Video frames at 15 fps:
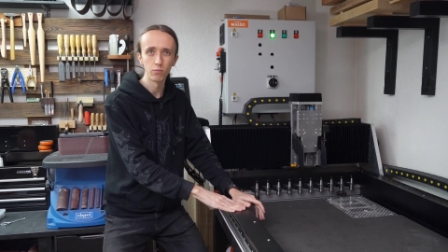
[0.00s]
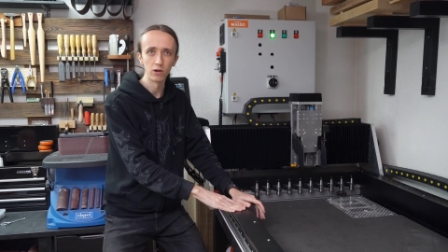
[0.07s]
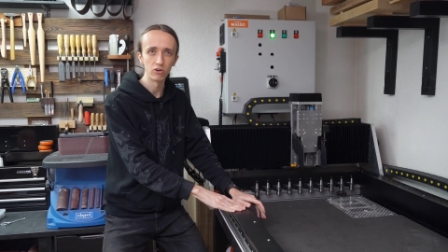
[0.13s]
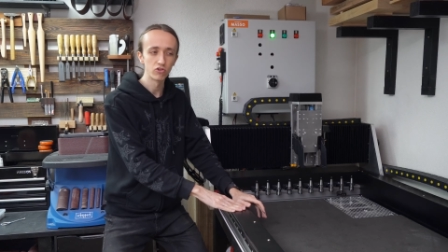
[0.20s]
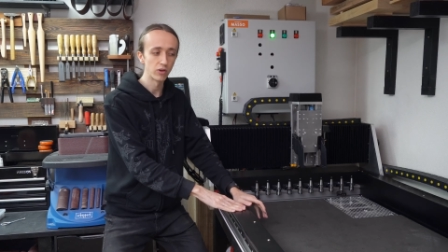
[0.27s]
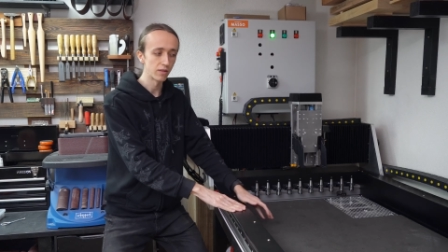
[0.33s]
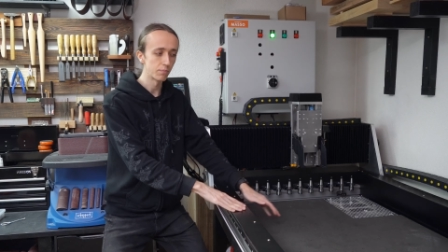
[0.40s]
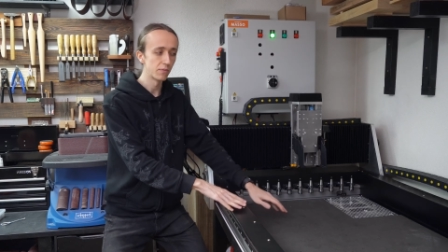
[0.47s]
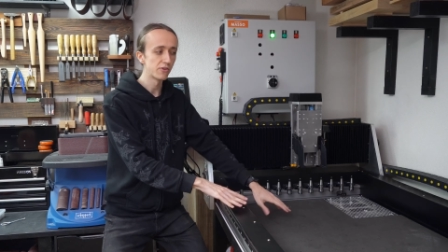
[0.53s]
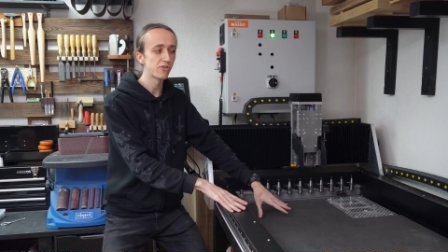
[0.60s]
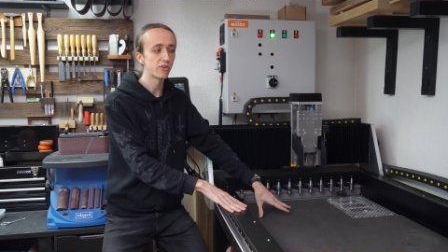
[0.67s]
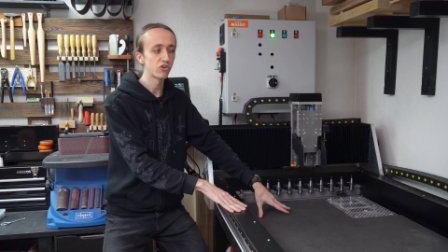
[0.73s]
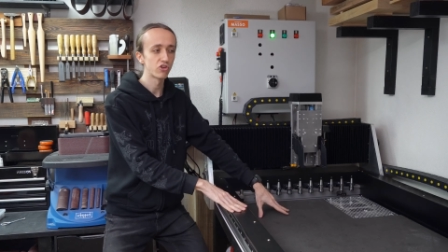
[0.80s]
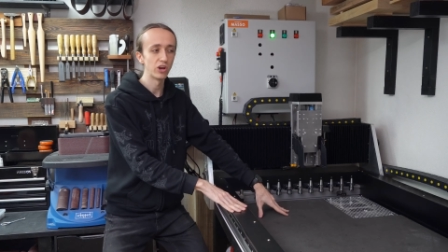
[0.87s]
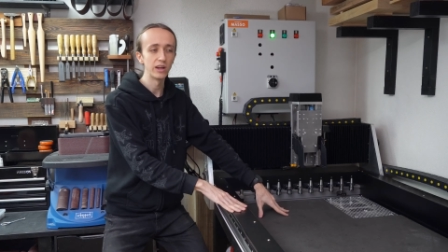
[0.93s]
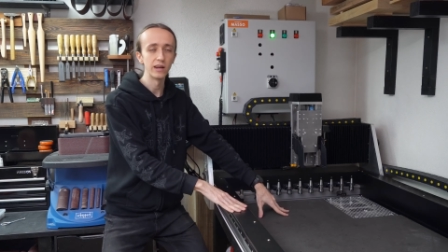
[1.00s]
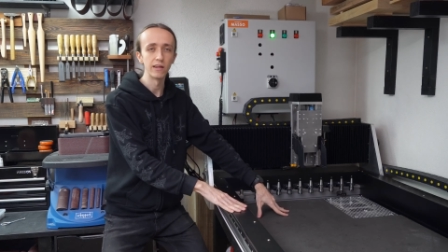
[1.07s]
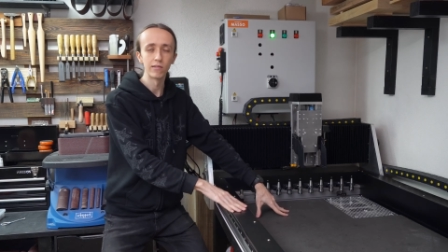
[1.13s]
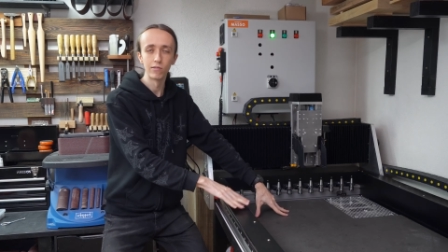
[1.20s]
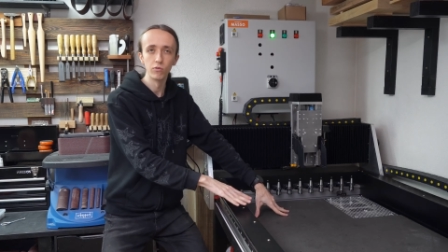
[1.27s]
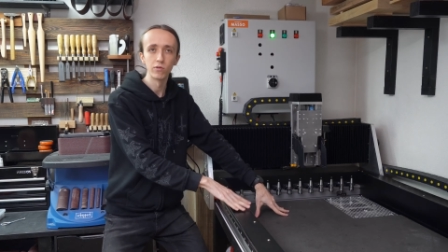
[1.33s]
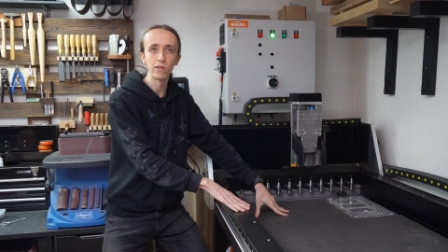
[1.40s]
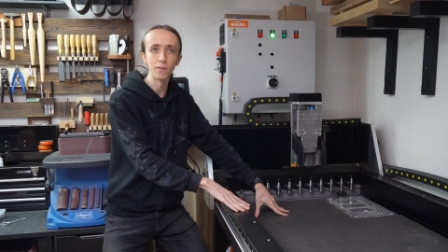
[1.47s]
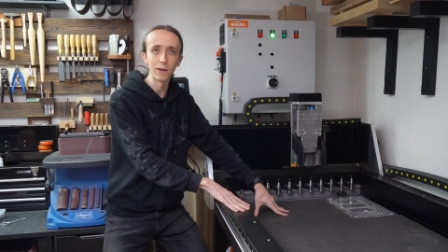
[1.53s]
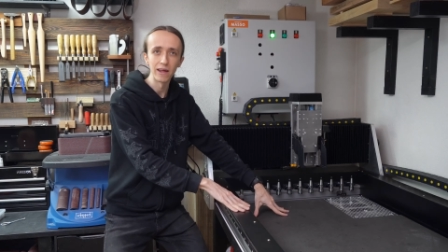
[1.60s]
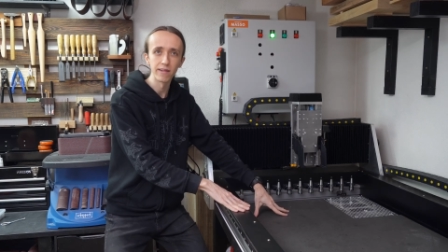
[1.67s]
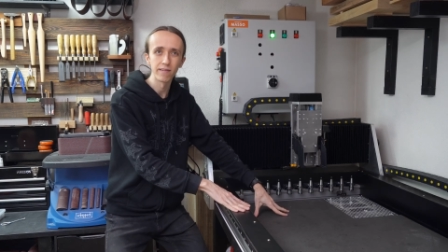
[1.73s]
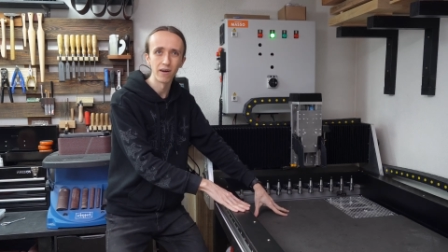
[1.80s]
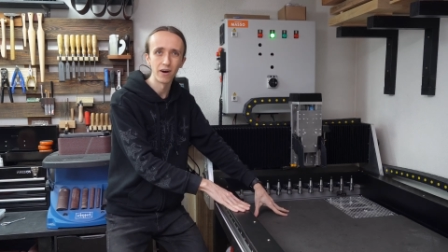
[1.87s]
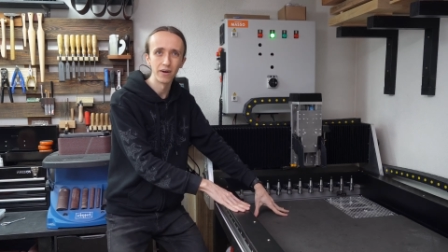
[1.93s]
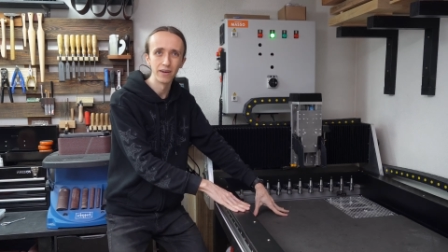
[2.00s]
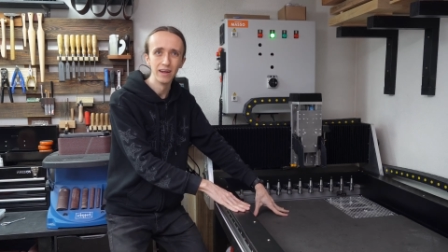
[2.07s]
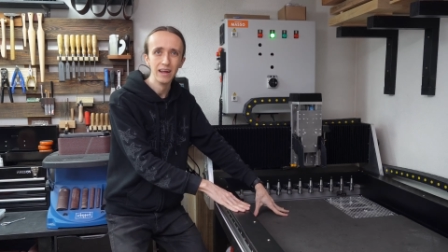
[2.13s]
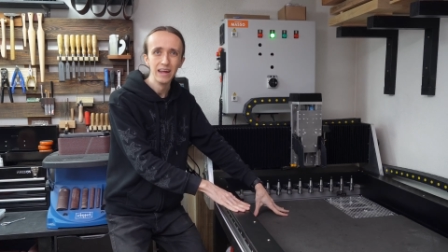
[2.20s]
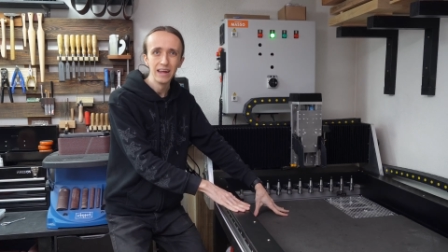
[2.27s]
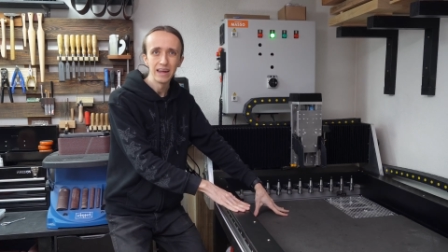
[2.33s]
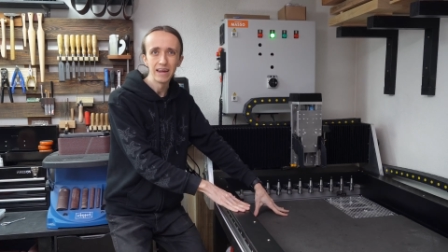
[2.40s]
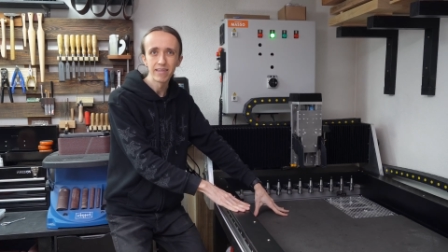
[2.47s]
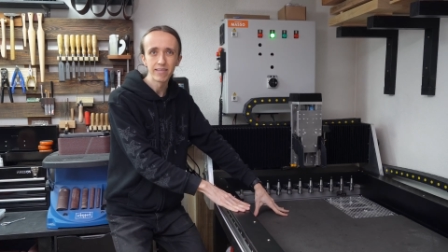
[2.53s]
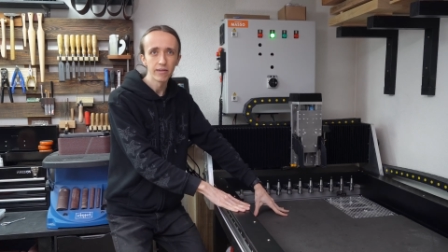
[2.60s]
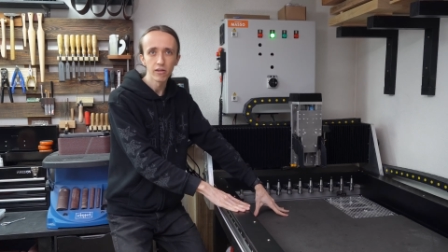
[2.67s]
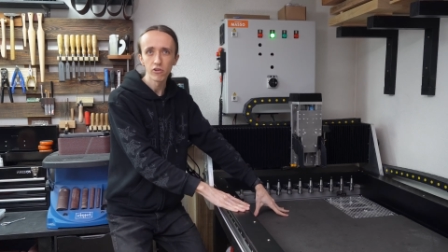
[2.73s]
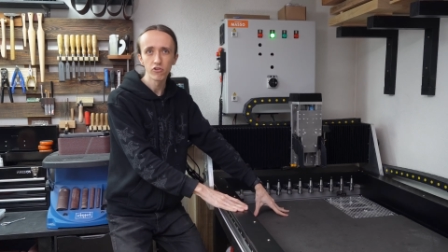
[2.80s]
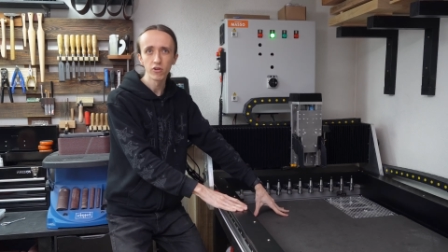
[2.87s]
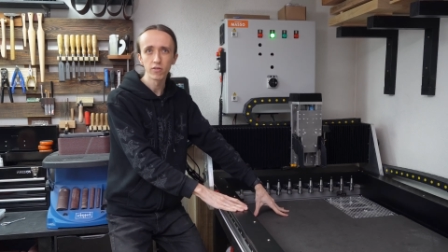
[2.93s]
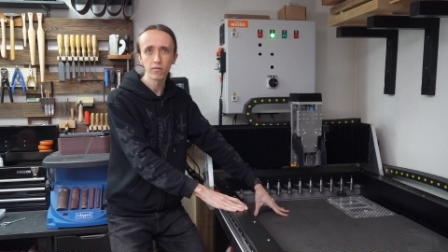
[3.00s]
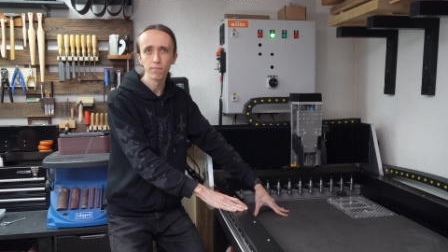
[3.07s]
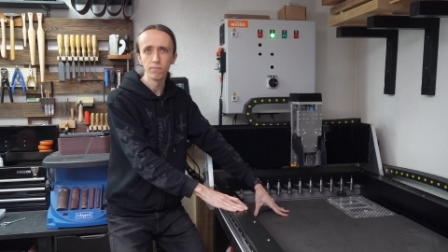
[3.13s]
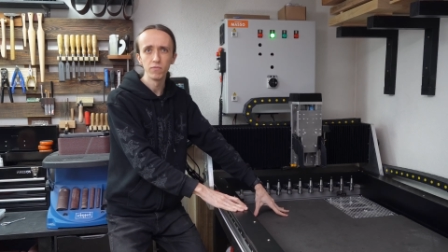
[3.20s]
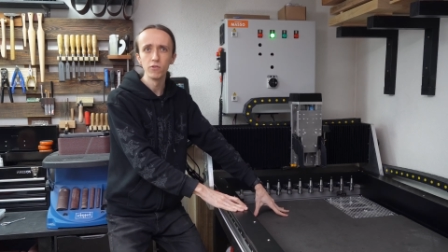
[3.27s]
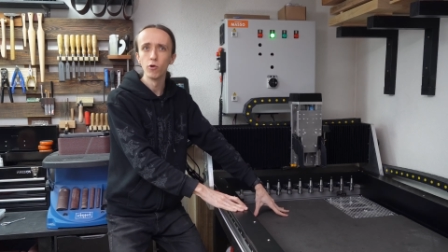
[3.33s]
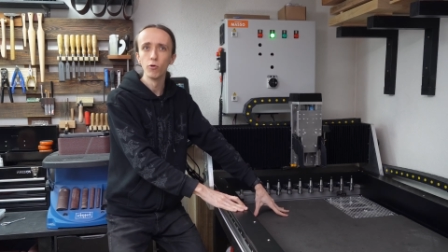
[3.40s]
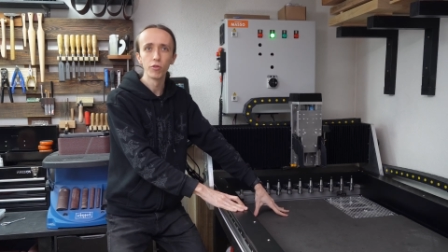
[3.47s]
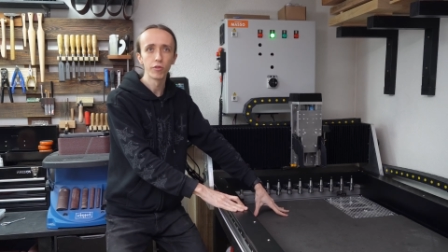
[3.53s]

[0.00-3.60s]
which this machine is loosely based on, is that there's just no